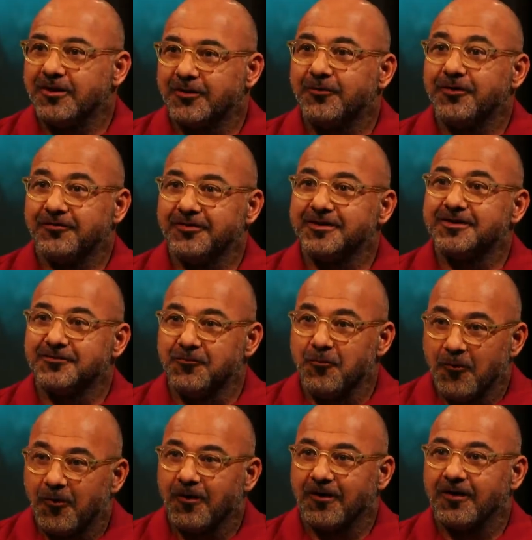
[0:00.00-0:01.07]
equivalent of
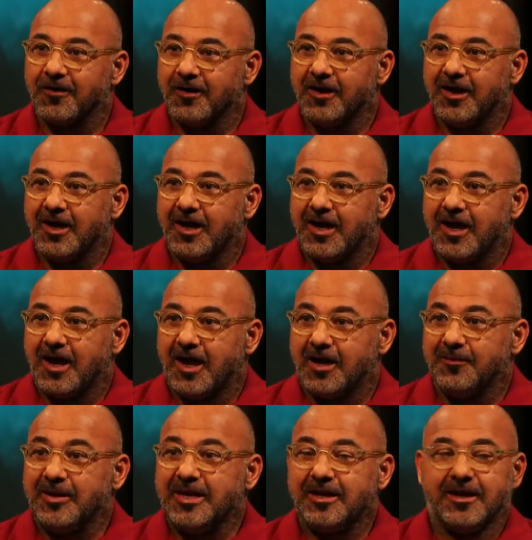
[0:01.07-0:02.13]
war, I
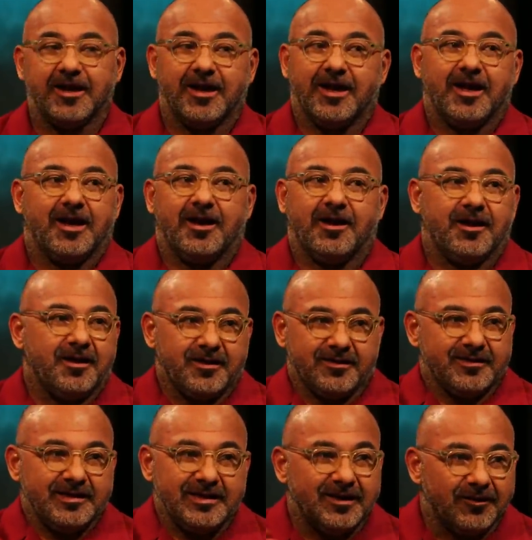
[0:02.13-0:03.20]
mean,
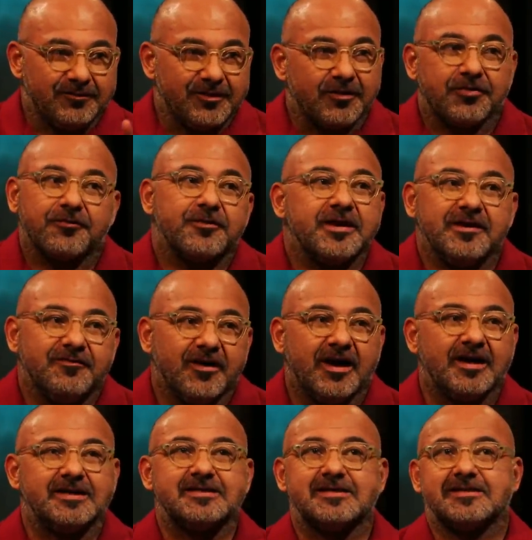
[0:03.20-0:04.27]
you know, the three of
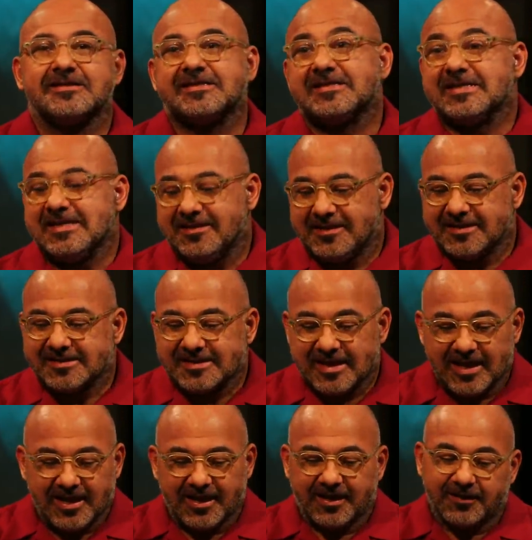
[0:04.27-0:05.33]
us see this
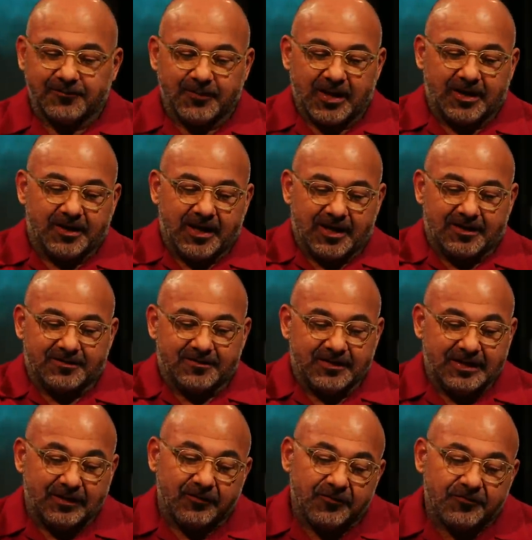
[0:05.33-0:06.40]
thing and, and, and
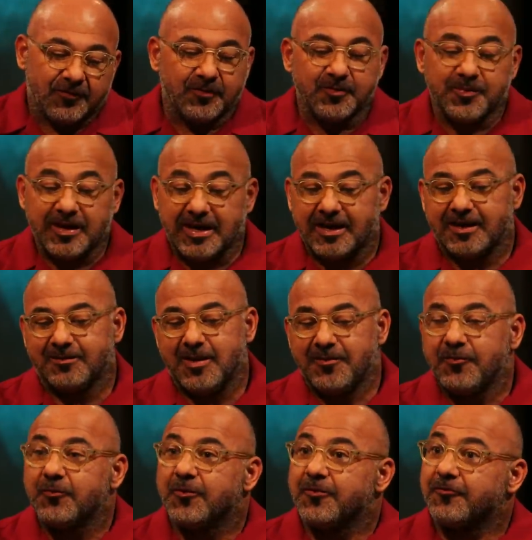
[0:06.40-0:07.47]
you know, and from the beginning,
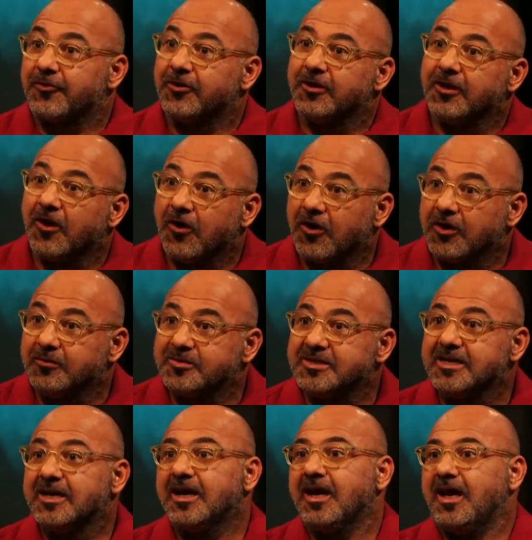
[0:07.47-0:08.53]
maybe we were alarmed
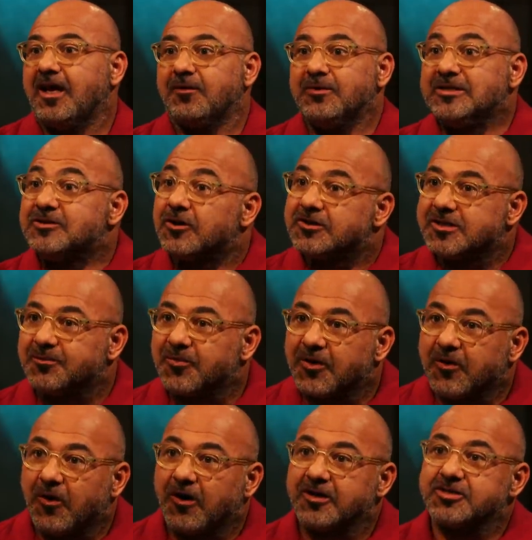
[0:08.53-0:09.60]
and we took some
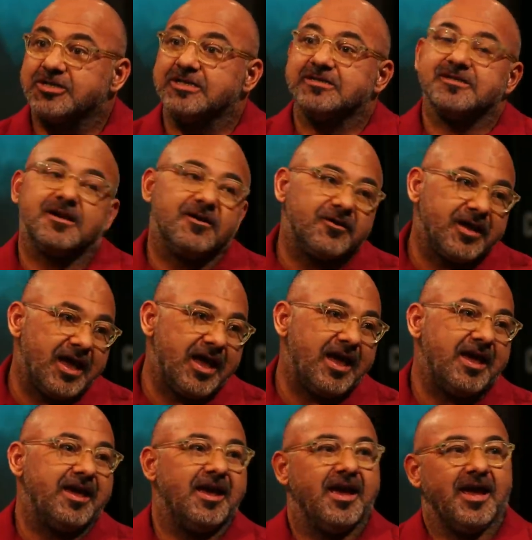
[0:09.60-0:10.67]
precautions and
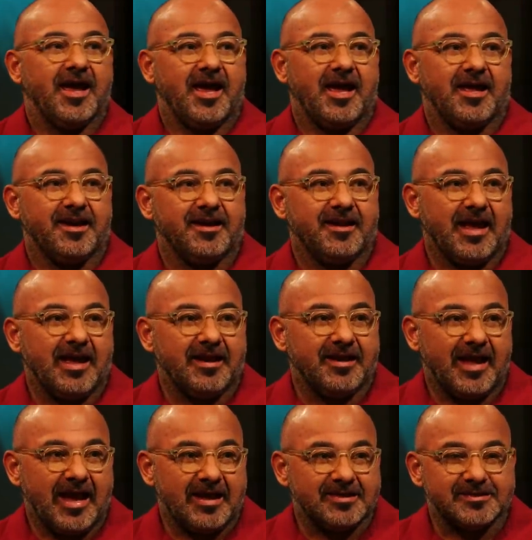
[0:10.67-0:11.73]
okay. And,
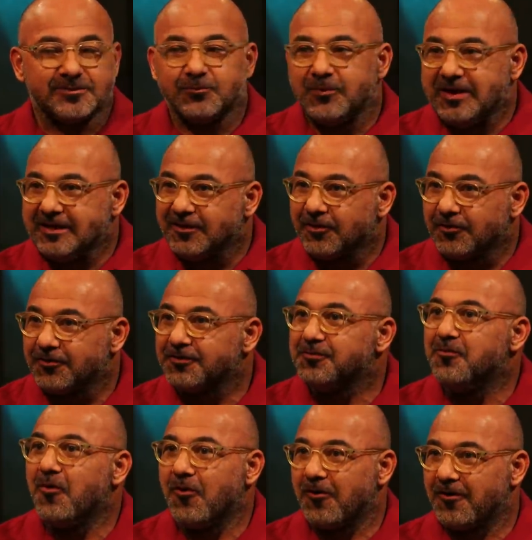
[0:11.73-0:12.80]
and as we learned
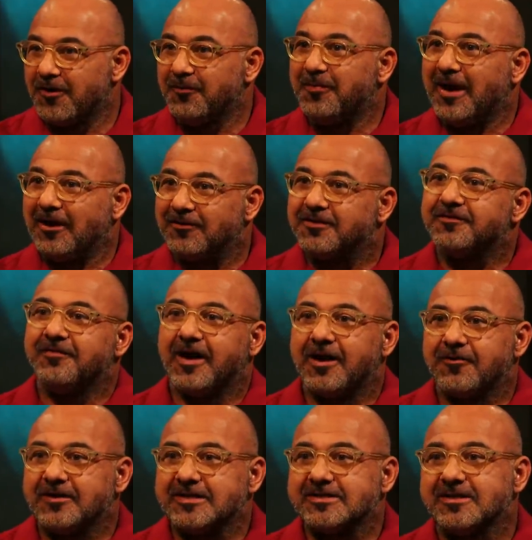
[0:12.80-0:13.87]
more about the
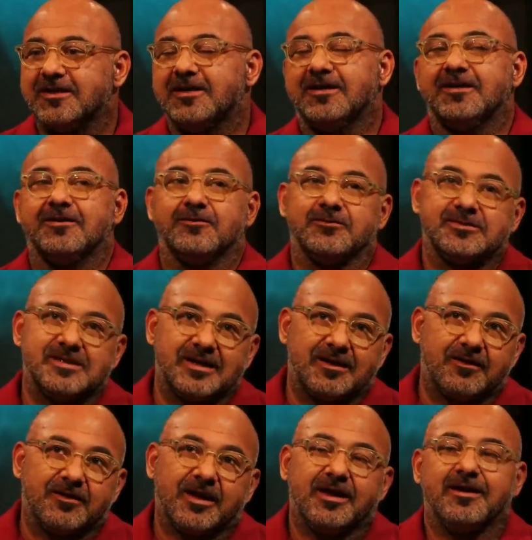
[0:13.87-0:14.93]
virus, like,
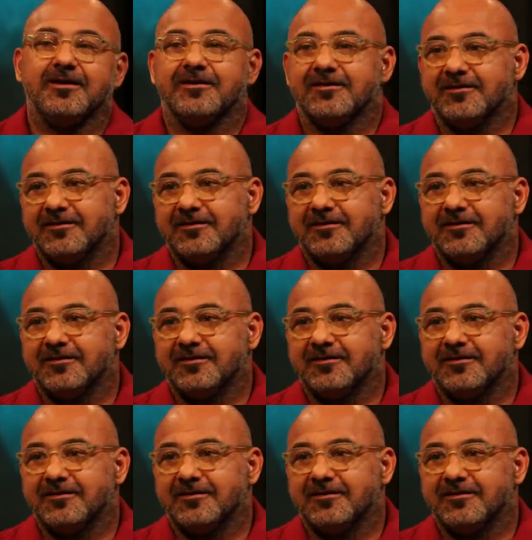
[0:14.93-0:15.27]
okay,